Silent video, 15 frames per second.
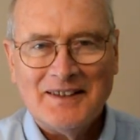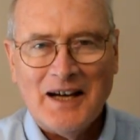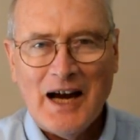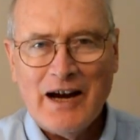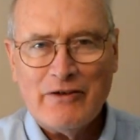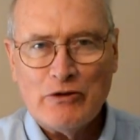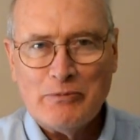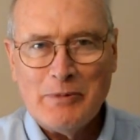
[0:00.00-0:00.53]

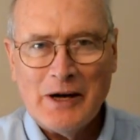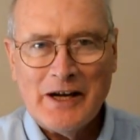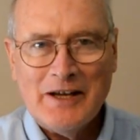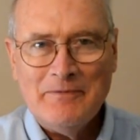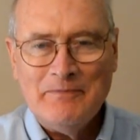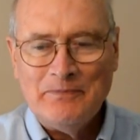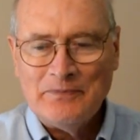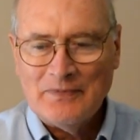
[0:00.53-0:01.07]
Hi everybody.
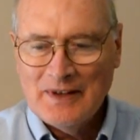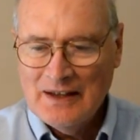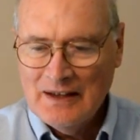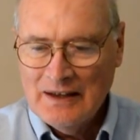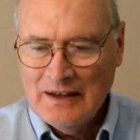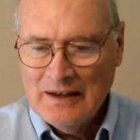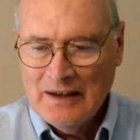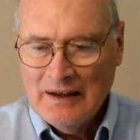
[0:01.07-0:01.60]

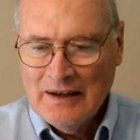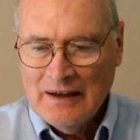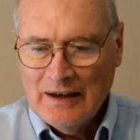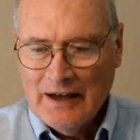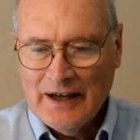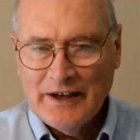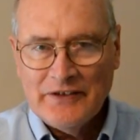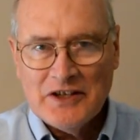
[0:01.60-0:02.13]

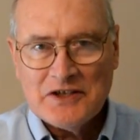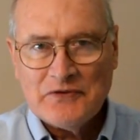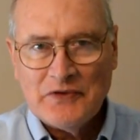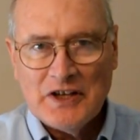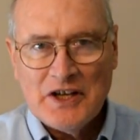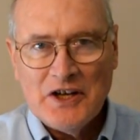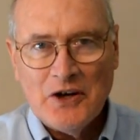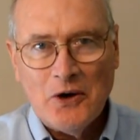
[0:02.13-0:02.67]
In this
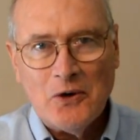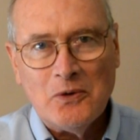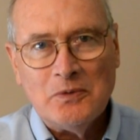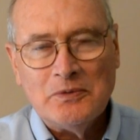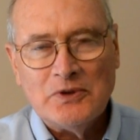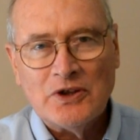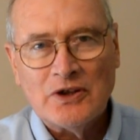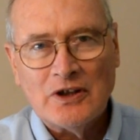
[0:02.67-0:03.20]
video
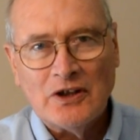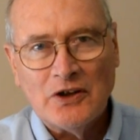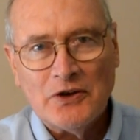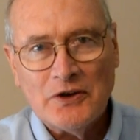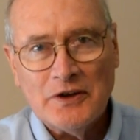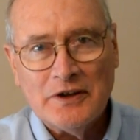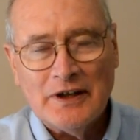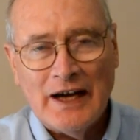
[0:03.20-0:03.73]
you're going to
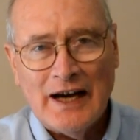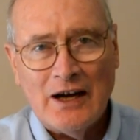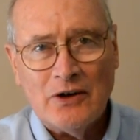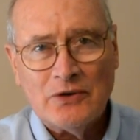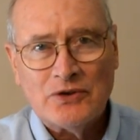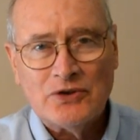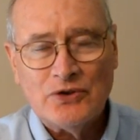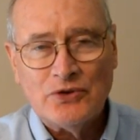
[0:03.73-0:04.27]
learn
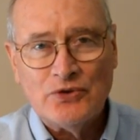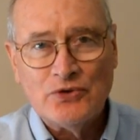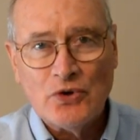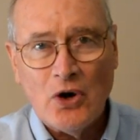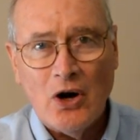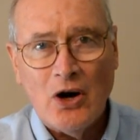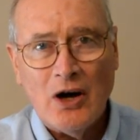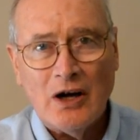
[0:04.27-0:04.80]
how to
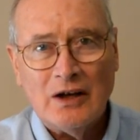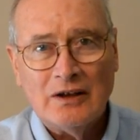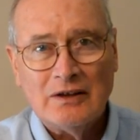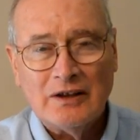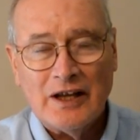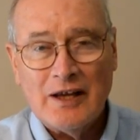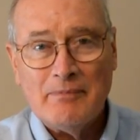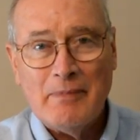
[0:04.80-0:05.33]
draw
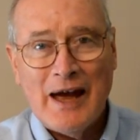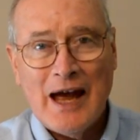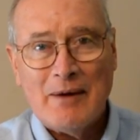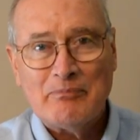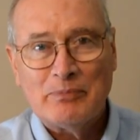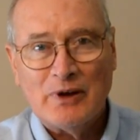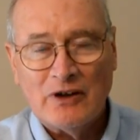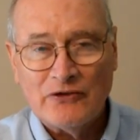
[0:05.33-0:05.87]
a
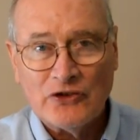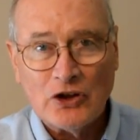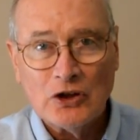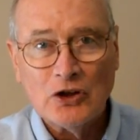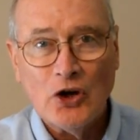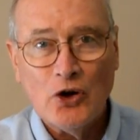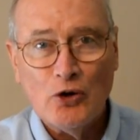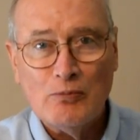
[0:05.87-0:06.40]
map of the
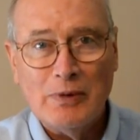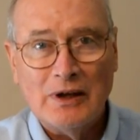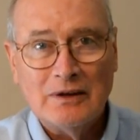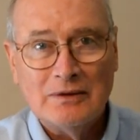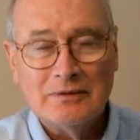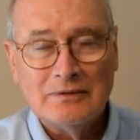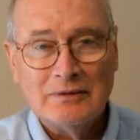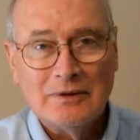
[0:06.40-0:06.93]
globe.
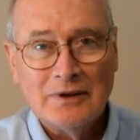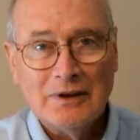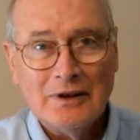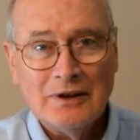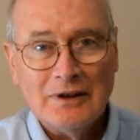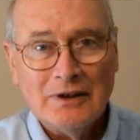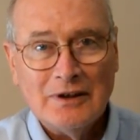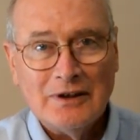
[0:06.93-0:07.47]

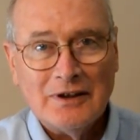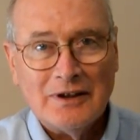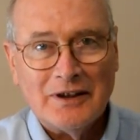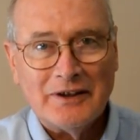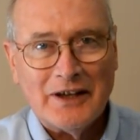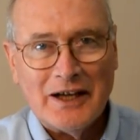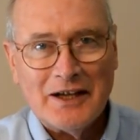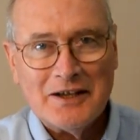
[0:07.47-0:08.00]

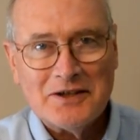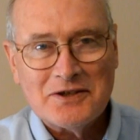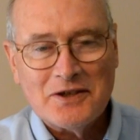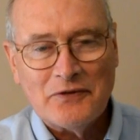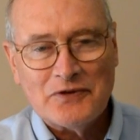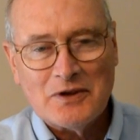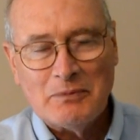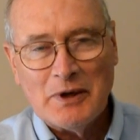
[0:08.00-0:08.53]
And that is,
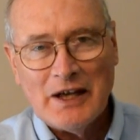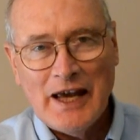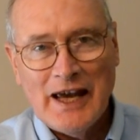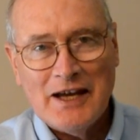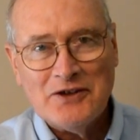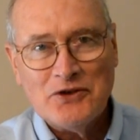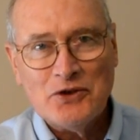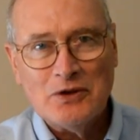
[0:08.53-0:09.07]
if somebody
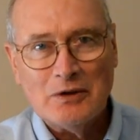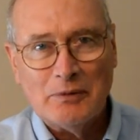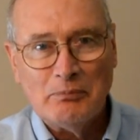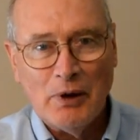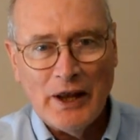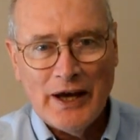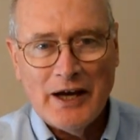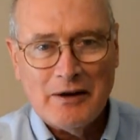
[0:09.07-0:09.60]
hands you a
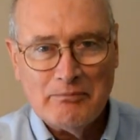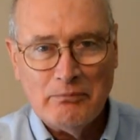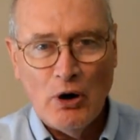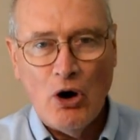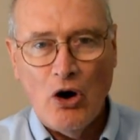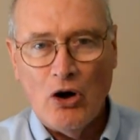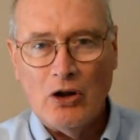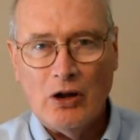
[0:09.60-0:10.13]
blank
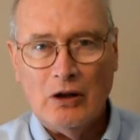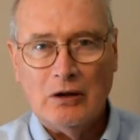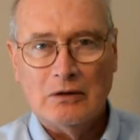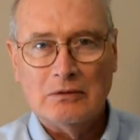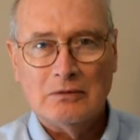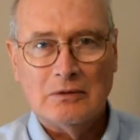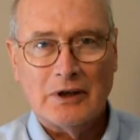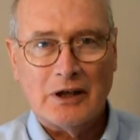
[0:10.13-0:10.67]
ball,
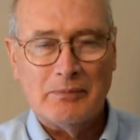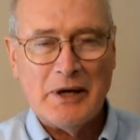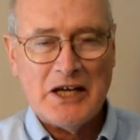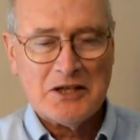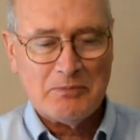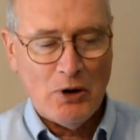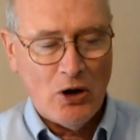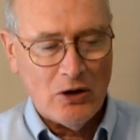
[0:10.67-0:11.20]
like a
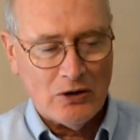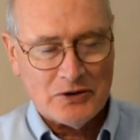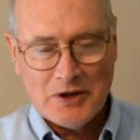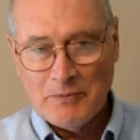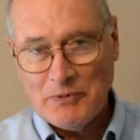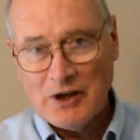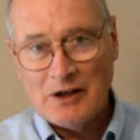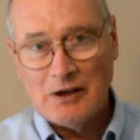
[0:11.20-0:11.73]
baseball or
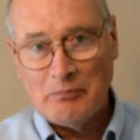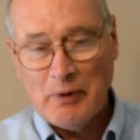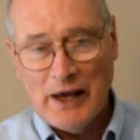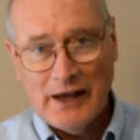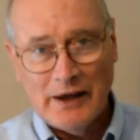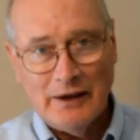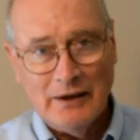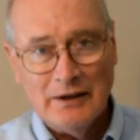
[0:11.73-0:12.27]
something, and a
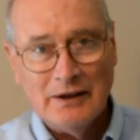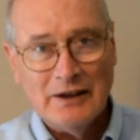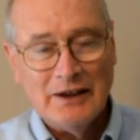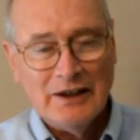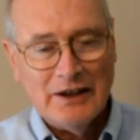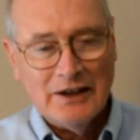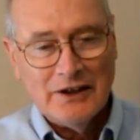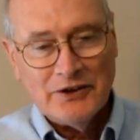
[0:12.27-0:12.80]
pen,
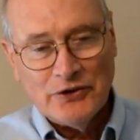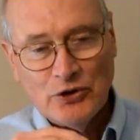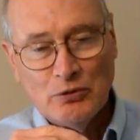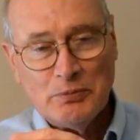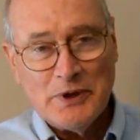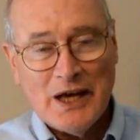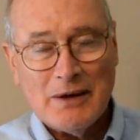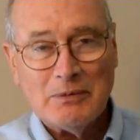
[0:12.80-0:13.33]
you'll
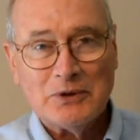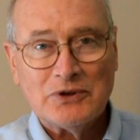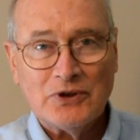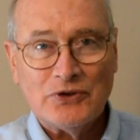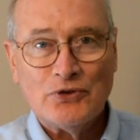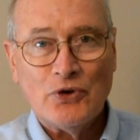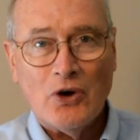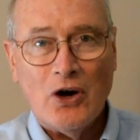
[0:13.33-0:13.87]
be able to
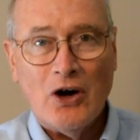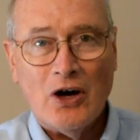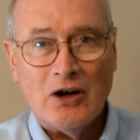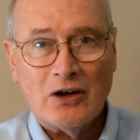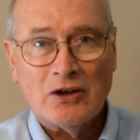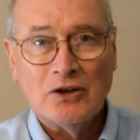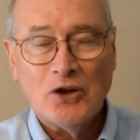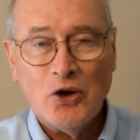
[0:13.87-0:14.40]

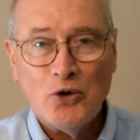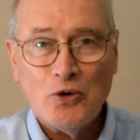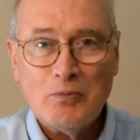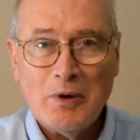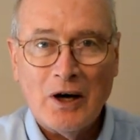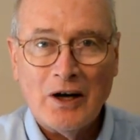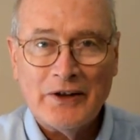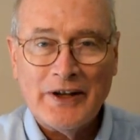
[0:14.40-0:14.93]
draw a globe
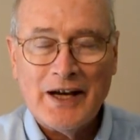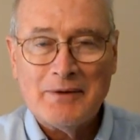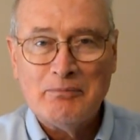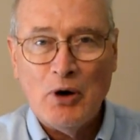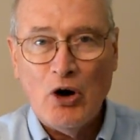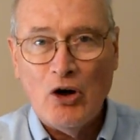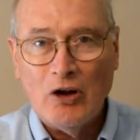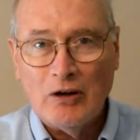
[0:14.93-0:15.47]
on that
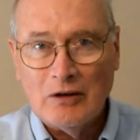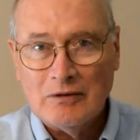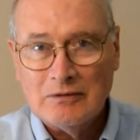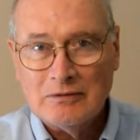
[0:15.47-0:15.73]
ball.